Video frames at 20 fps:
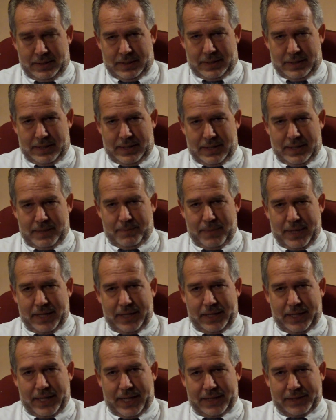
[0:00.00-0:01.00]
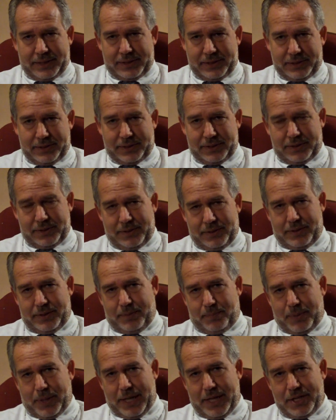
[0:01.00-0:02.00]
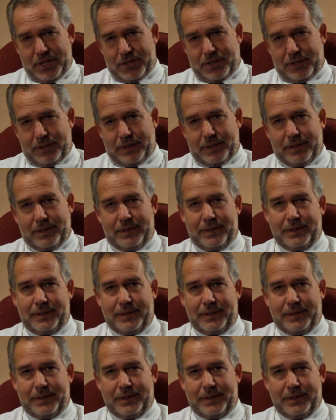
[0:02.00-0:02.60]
In many cases, the patient